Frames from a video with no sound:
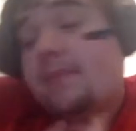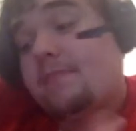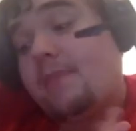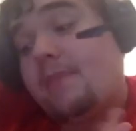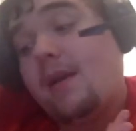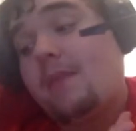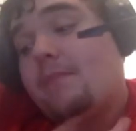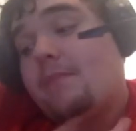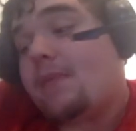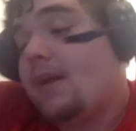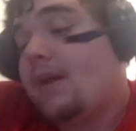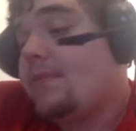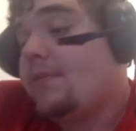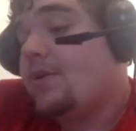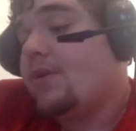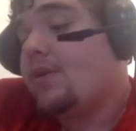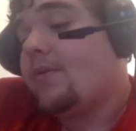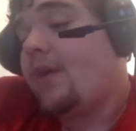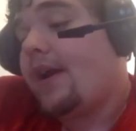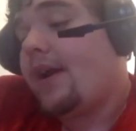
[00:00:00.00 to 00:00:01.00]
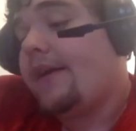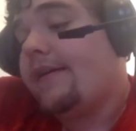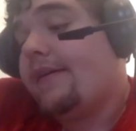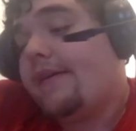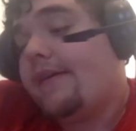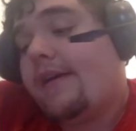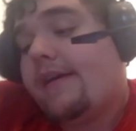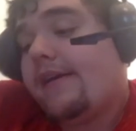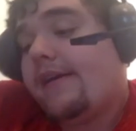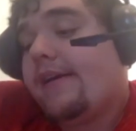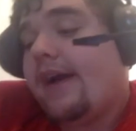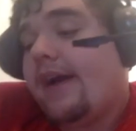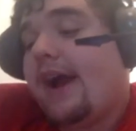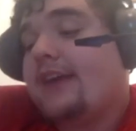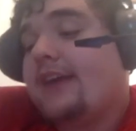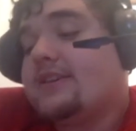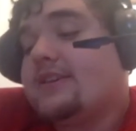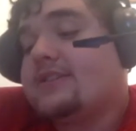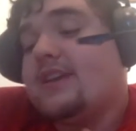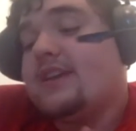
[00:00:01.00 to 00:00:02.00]
maybe you're right.
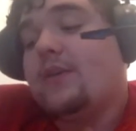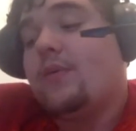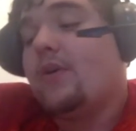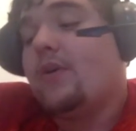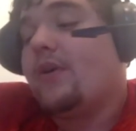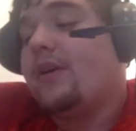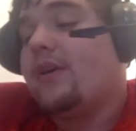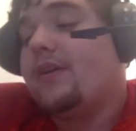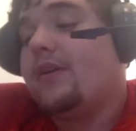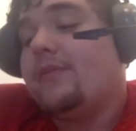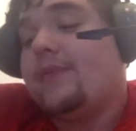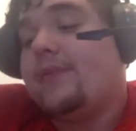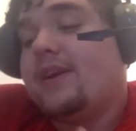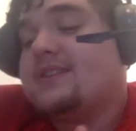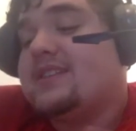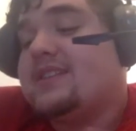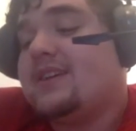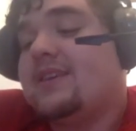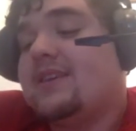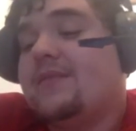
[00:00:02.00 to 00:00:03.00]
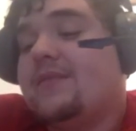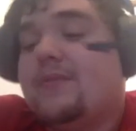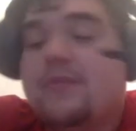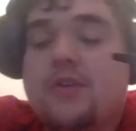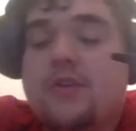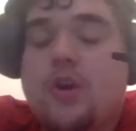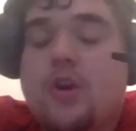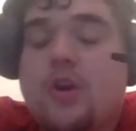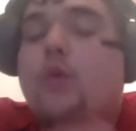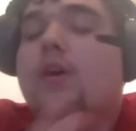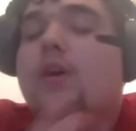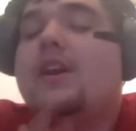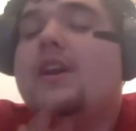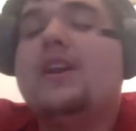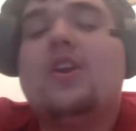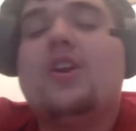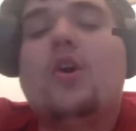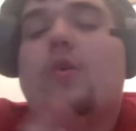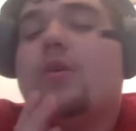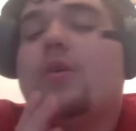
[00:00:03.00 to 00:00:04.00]
I just get worried when I see
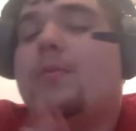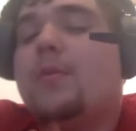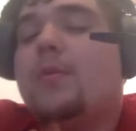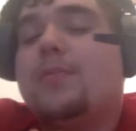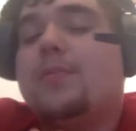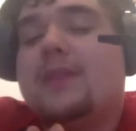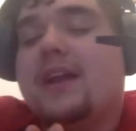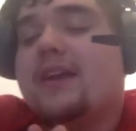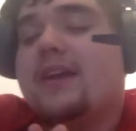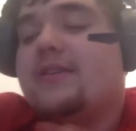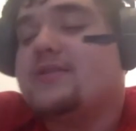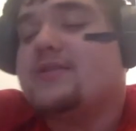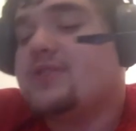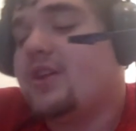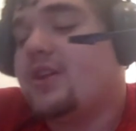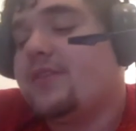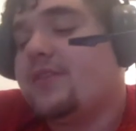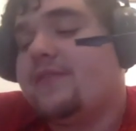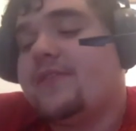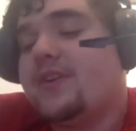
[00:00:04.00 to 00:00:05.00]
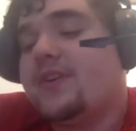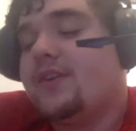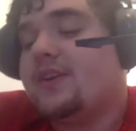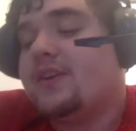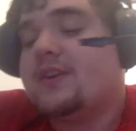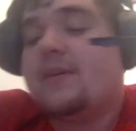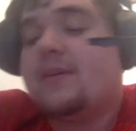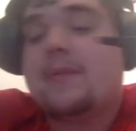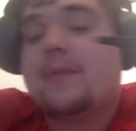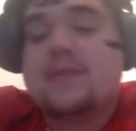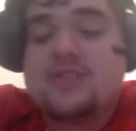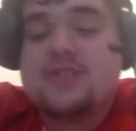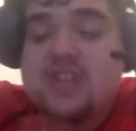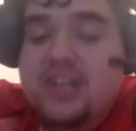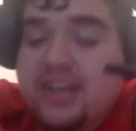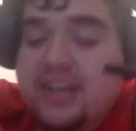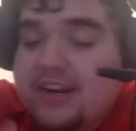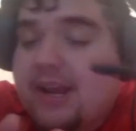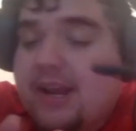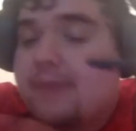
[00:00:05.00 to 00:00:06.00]
notable players on the field. I mean,
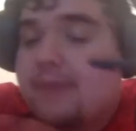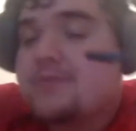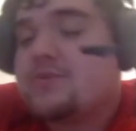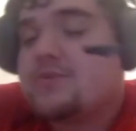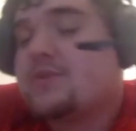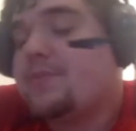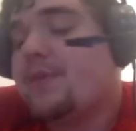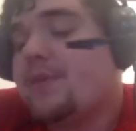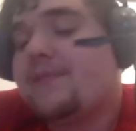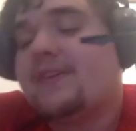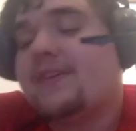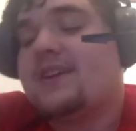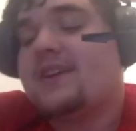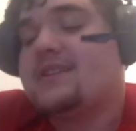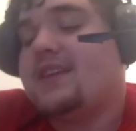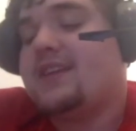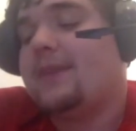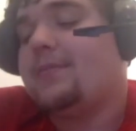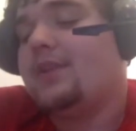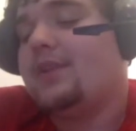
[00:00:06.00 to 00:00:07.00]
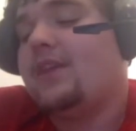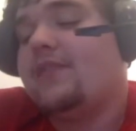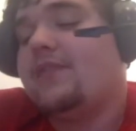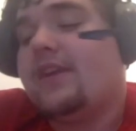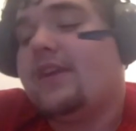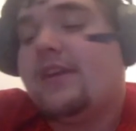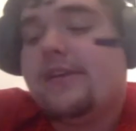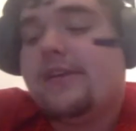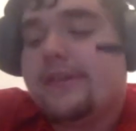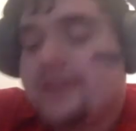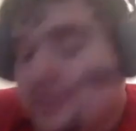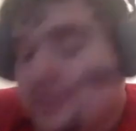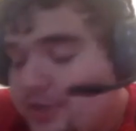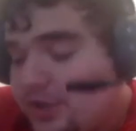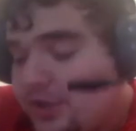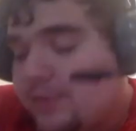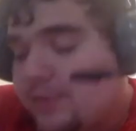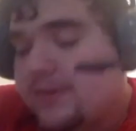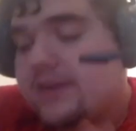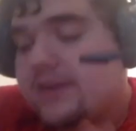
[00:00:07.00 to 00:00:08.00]
J.K. Dobbins was a perfect example of it.
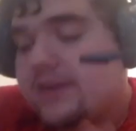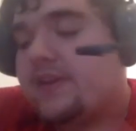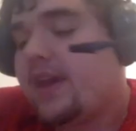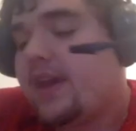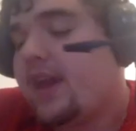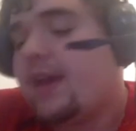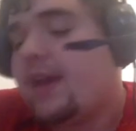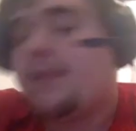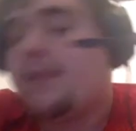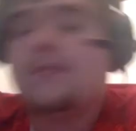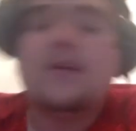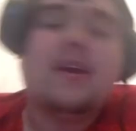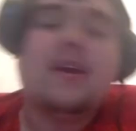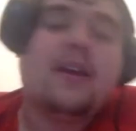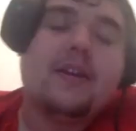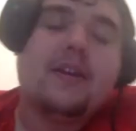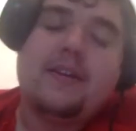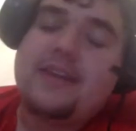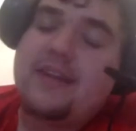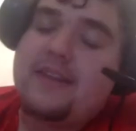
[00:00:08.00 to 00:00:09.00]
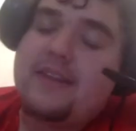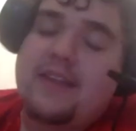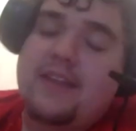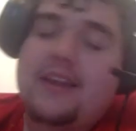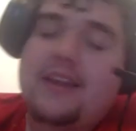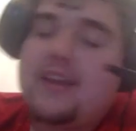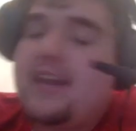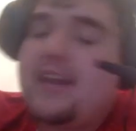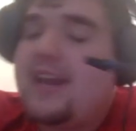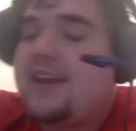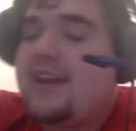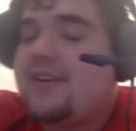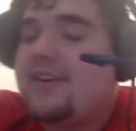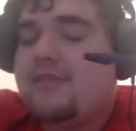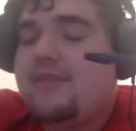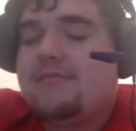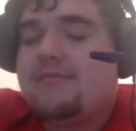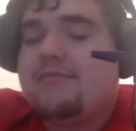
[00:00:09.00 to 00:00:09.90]
Shouldn't have been in the game. Like getting